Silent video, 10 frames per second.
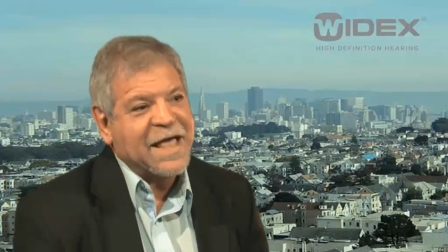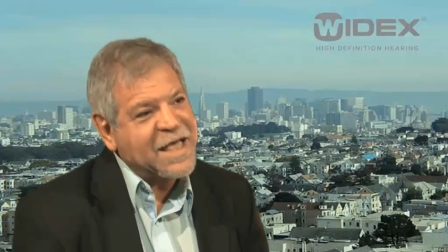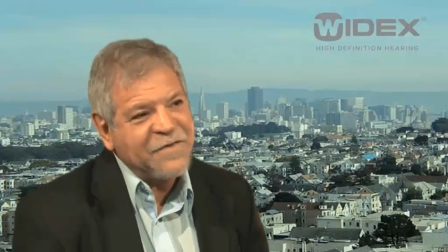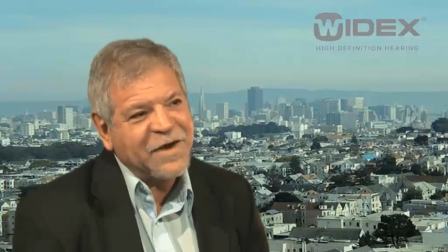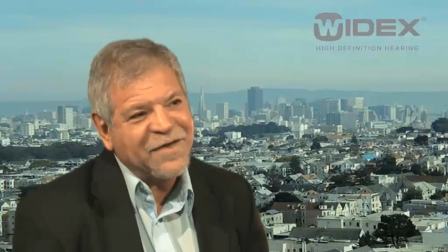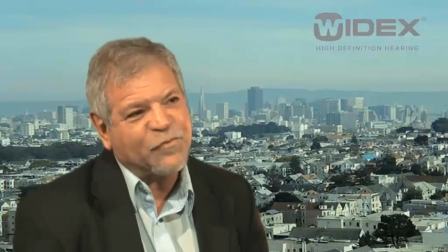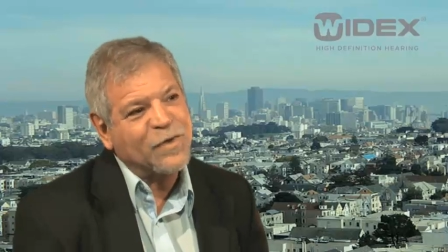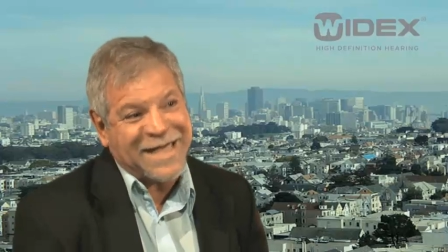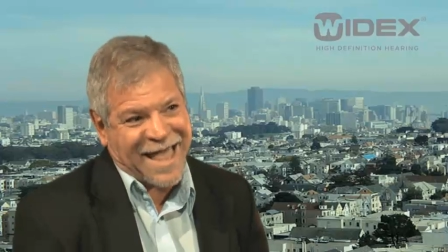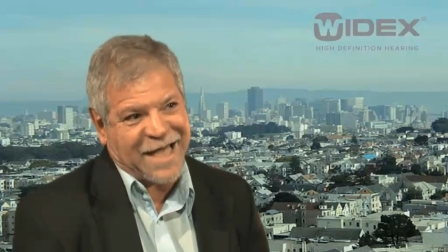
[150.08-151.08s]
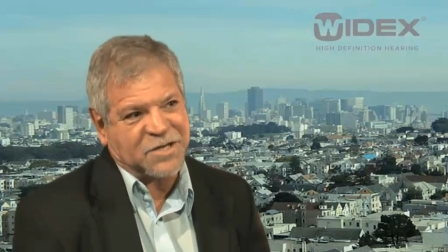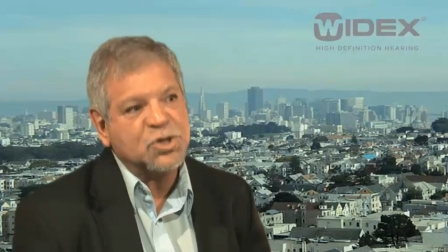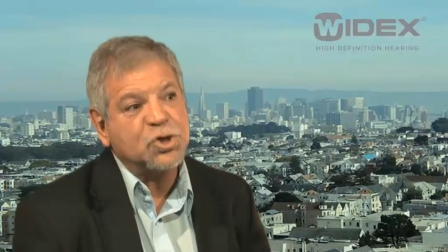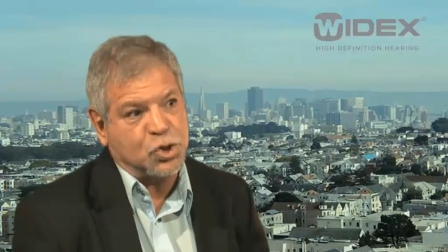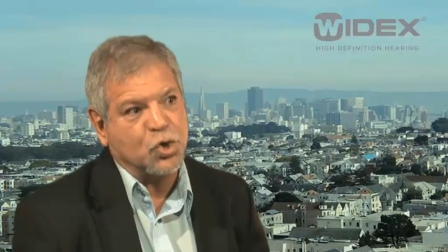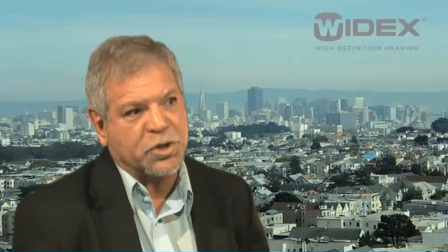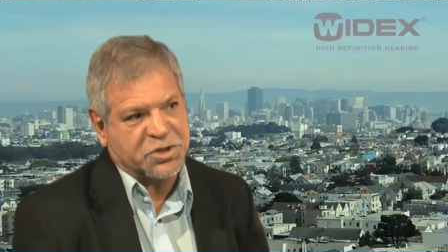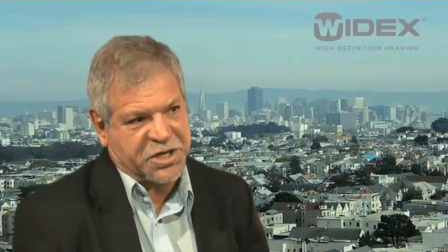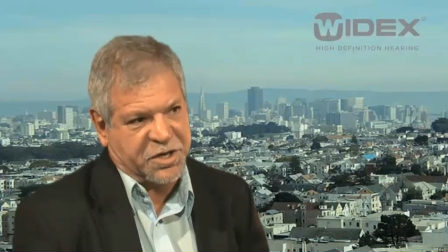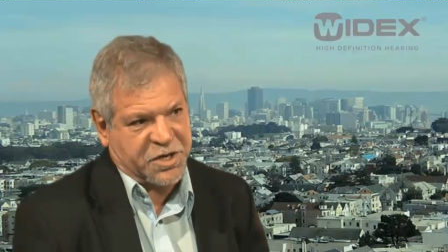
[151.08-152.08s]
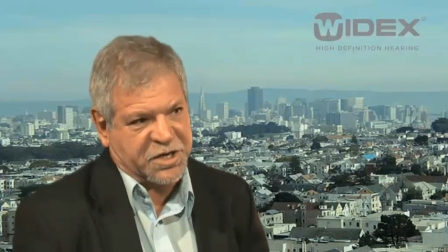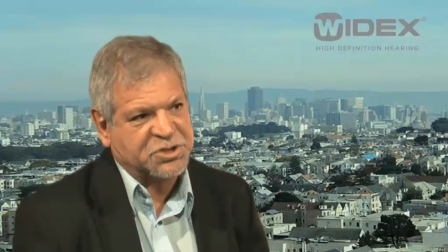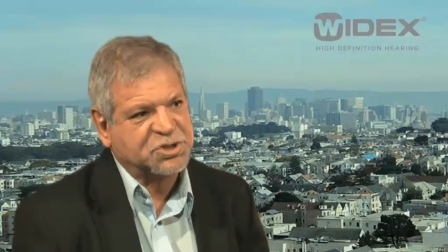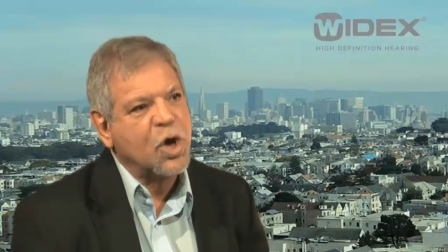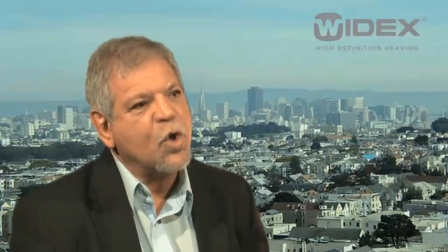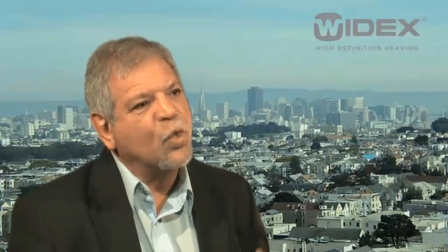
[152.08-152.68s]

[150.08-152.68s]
Even if we can't cure tinnitus,